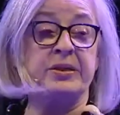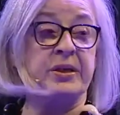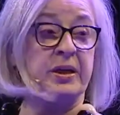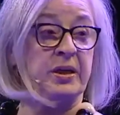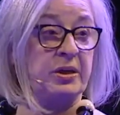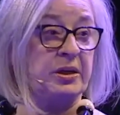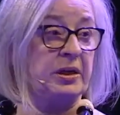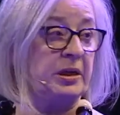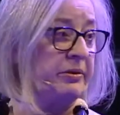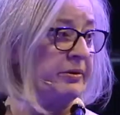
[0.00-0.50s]

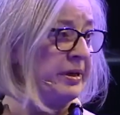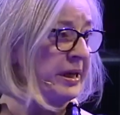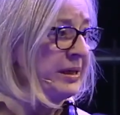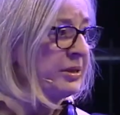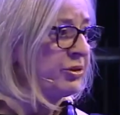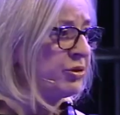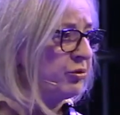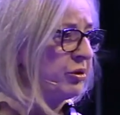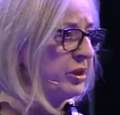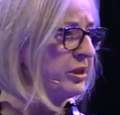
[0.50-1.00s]
circular
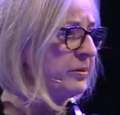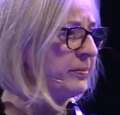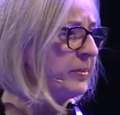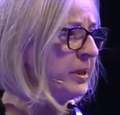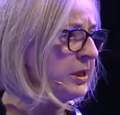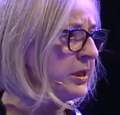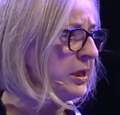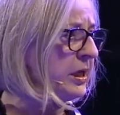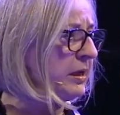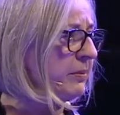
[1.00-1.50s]
atrium,
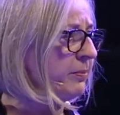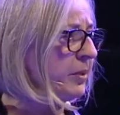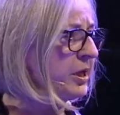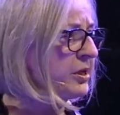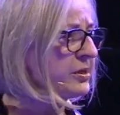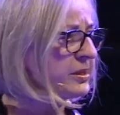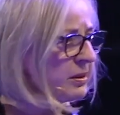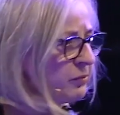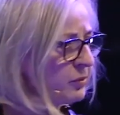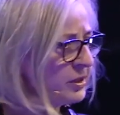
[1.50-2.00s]
and
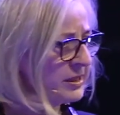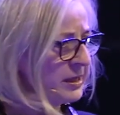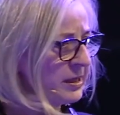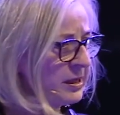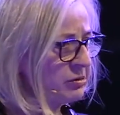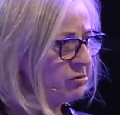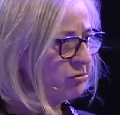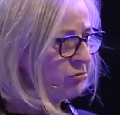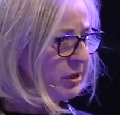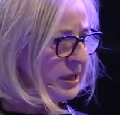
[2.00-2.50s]
because it was an
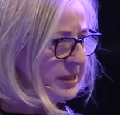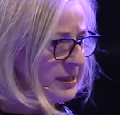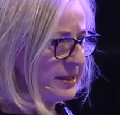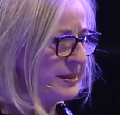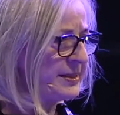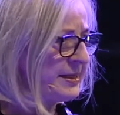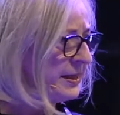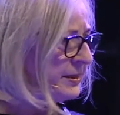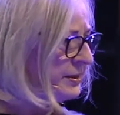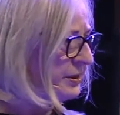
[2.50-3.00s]
underwriting
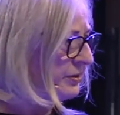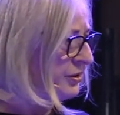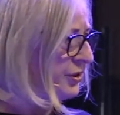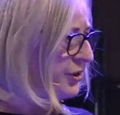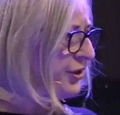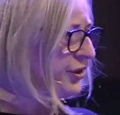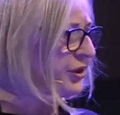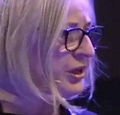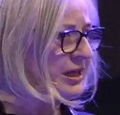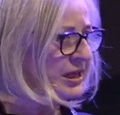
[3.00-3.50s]
center,
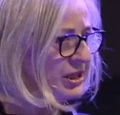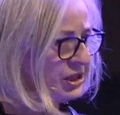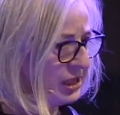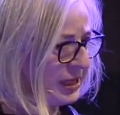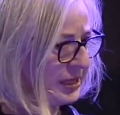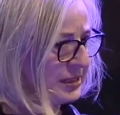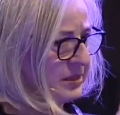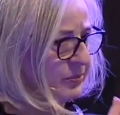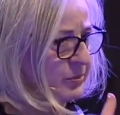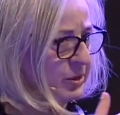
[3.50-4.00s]
circulation
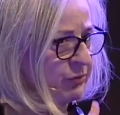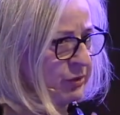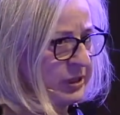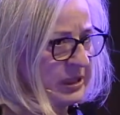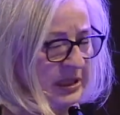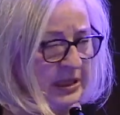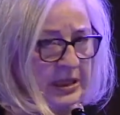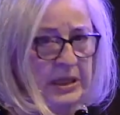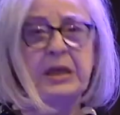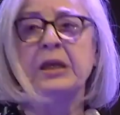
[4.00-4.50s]
had to be
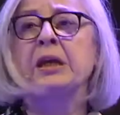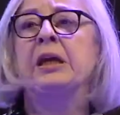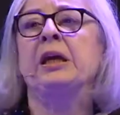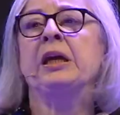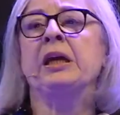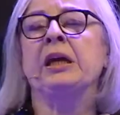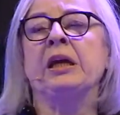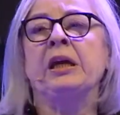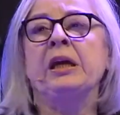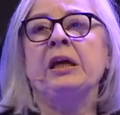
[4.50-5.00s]
really
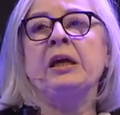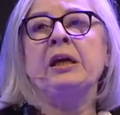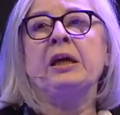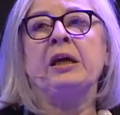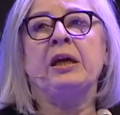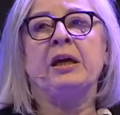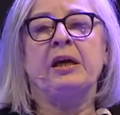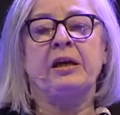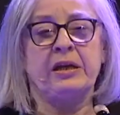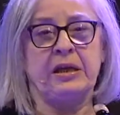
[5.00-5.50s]

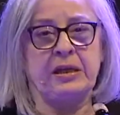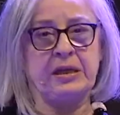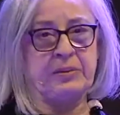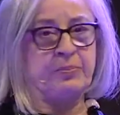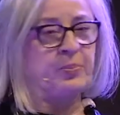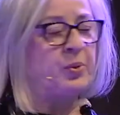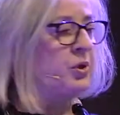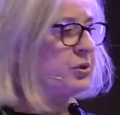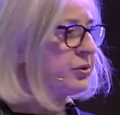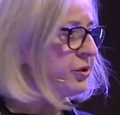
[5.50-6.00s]
an
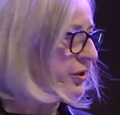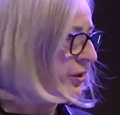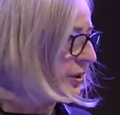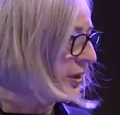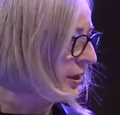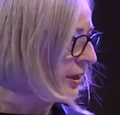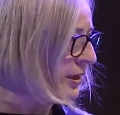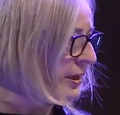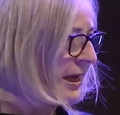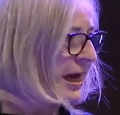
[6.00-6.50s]
important
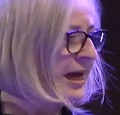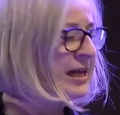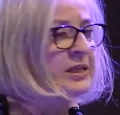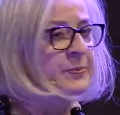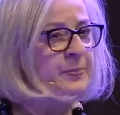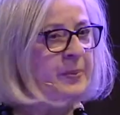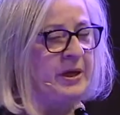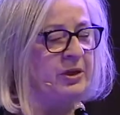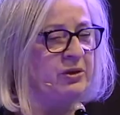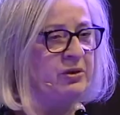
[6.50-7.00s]

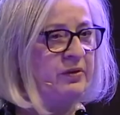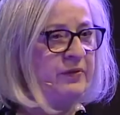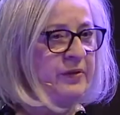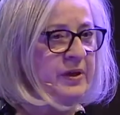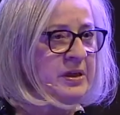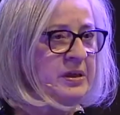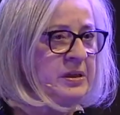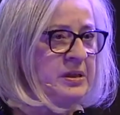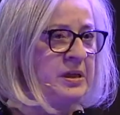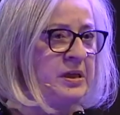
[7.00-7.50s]
aspect of
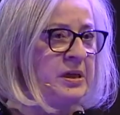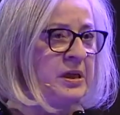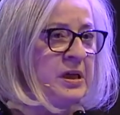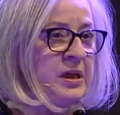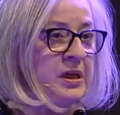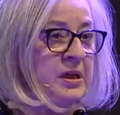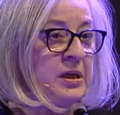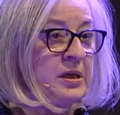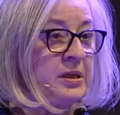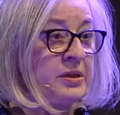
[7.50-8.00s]
it.
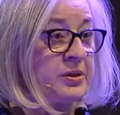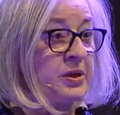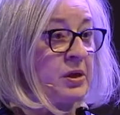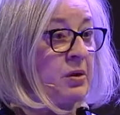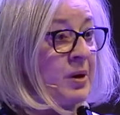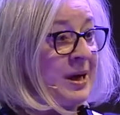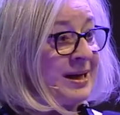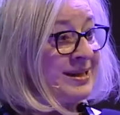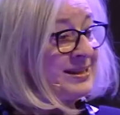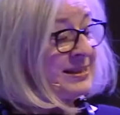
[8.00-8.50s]

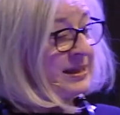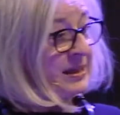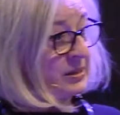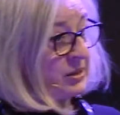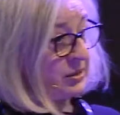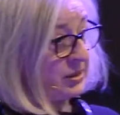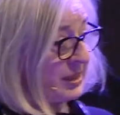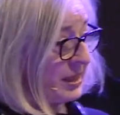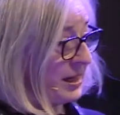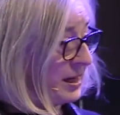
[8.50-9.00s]
So I said
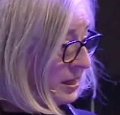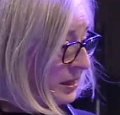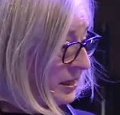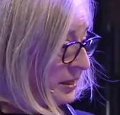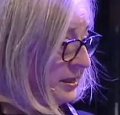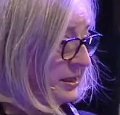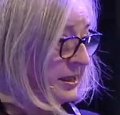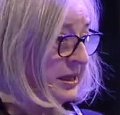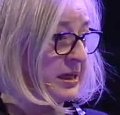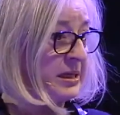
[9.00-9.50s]
to the
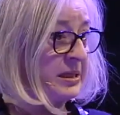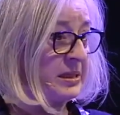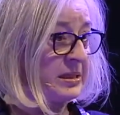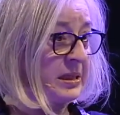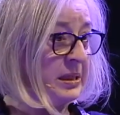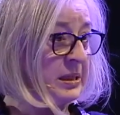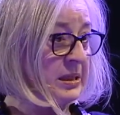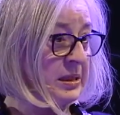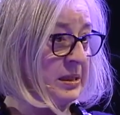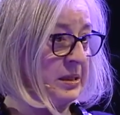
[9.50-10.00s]
architects,
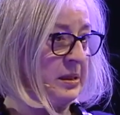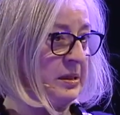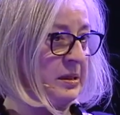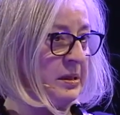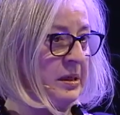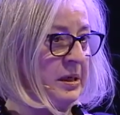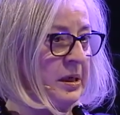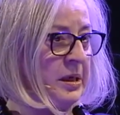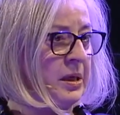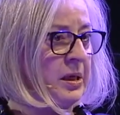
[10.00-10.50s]

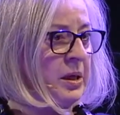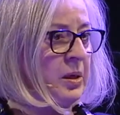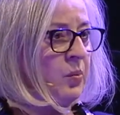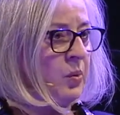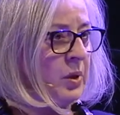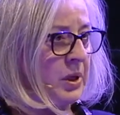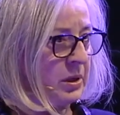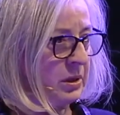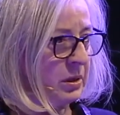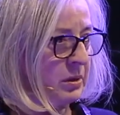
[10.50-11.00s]

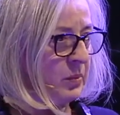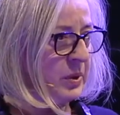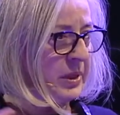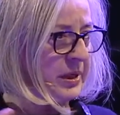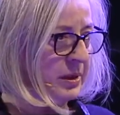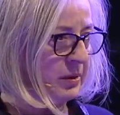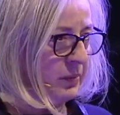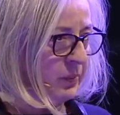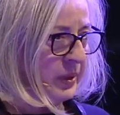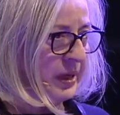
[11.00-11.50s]
well,
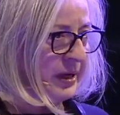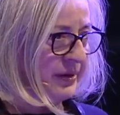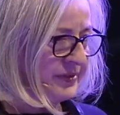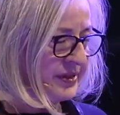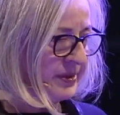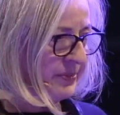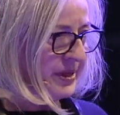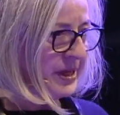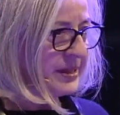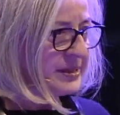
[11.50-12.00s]
why don't we have
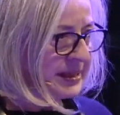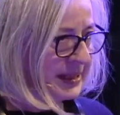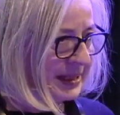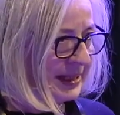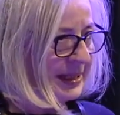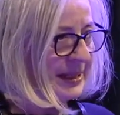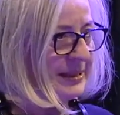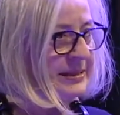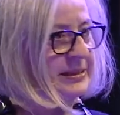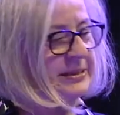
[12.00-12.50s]
some
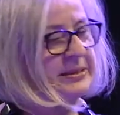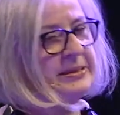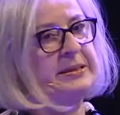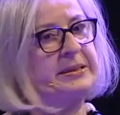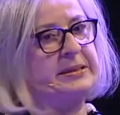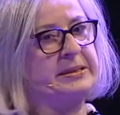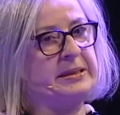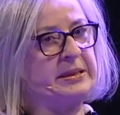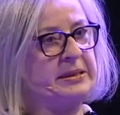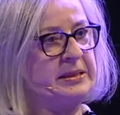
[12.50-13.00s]

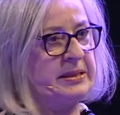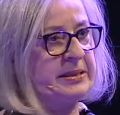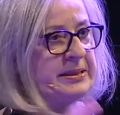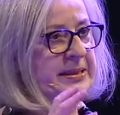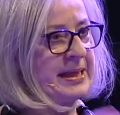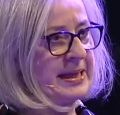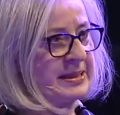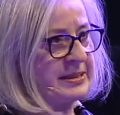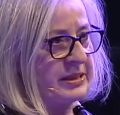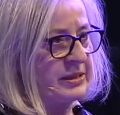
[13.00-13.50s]
escalators in the
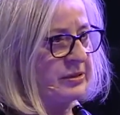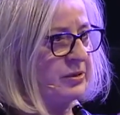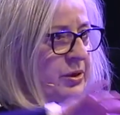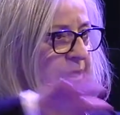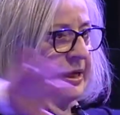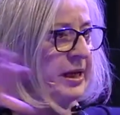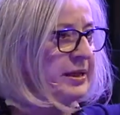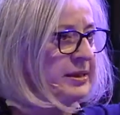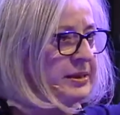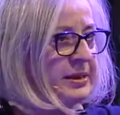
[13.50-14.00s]
center
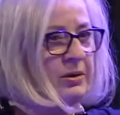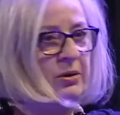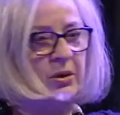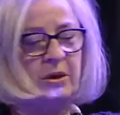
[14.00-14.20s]
connecting